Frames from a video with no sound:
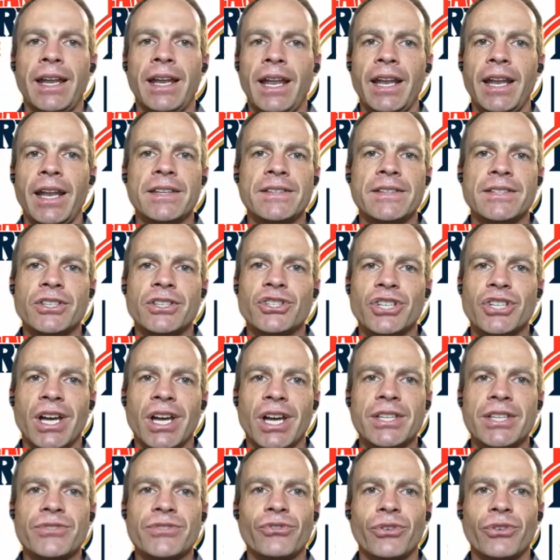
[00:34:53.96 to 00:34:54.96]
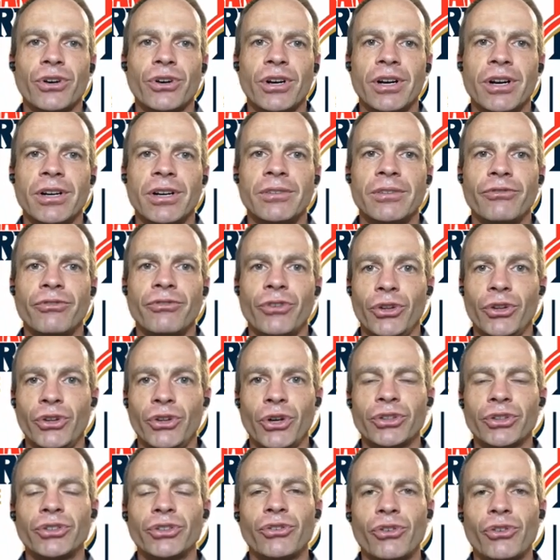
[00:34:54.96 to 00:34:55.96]
and that is the chance for
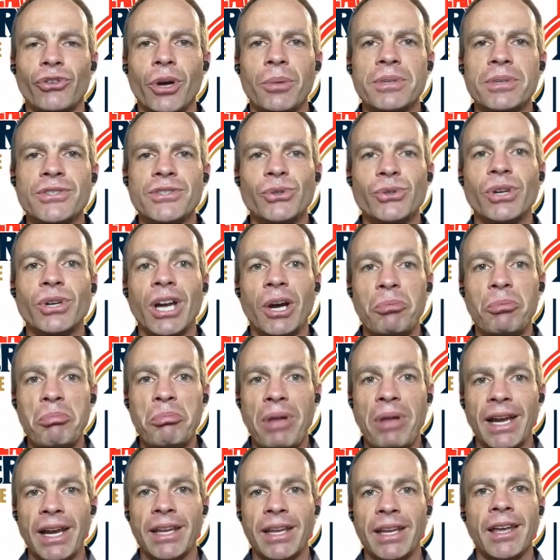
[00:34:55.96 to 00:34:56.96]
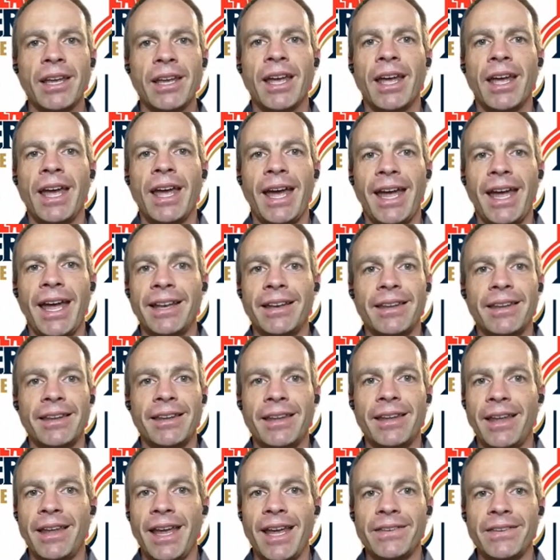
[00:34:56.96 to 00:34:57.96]
Dr. Roberts to come back. And
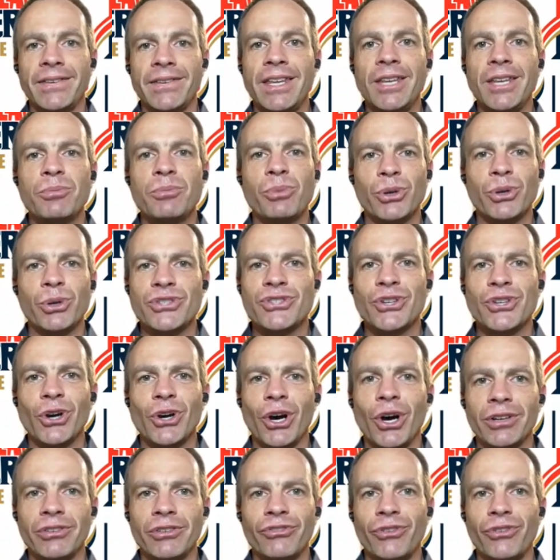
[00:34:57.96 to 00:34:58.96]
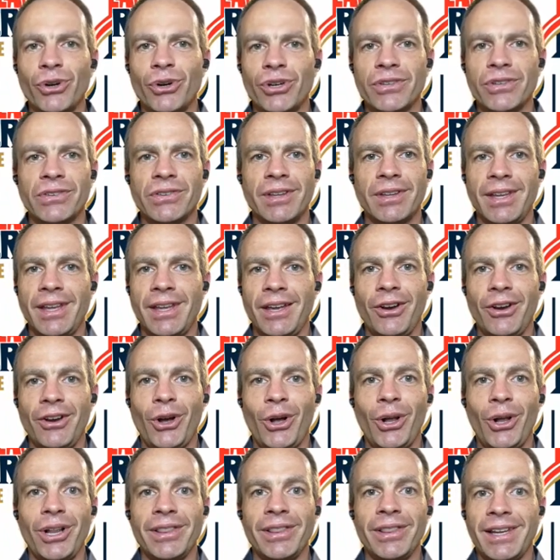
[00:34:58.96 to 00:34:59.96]
as he puts God first,
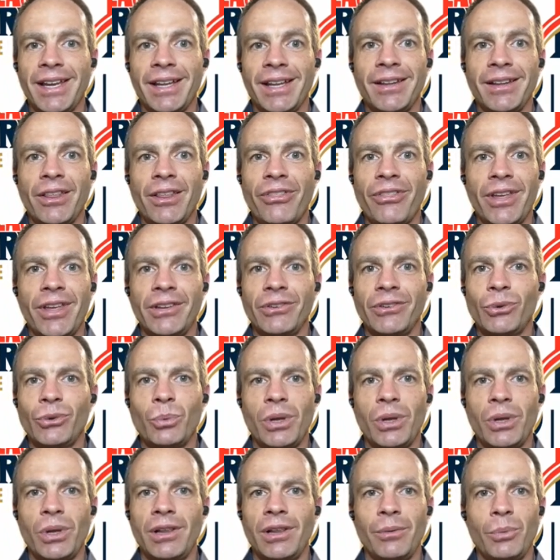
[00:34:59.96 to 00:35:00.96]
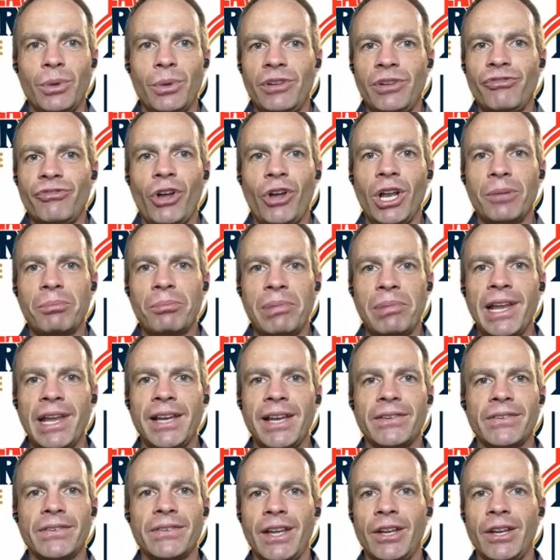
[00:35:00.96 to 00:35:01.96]
all the other things will fall in
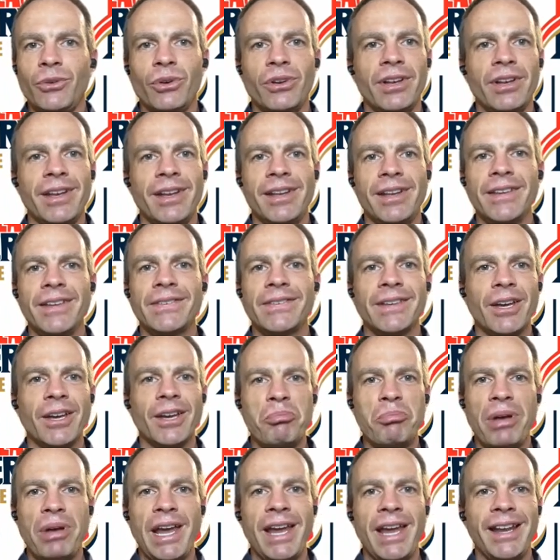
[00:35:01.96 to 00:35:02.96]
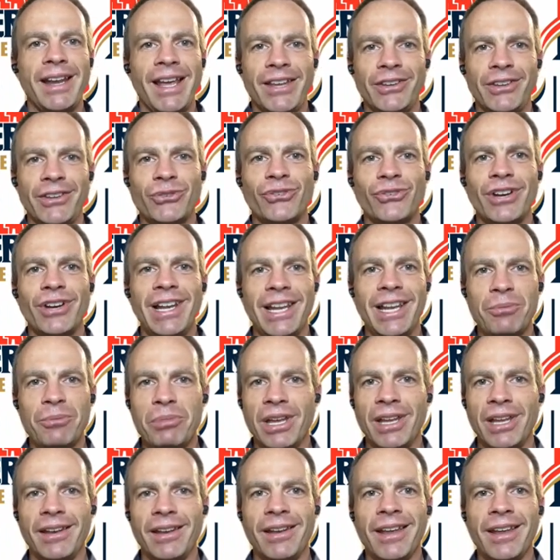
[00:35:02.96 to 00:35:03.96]
place. And this campaign has really
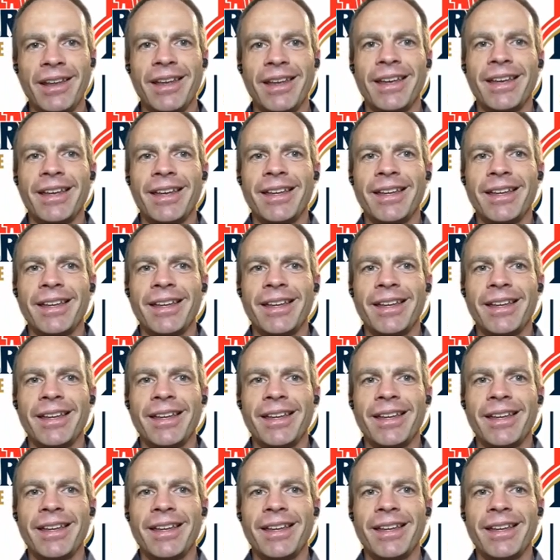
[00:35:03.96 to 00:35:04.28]
been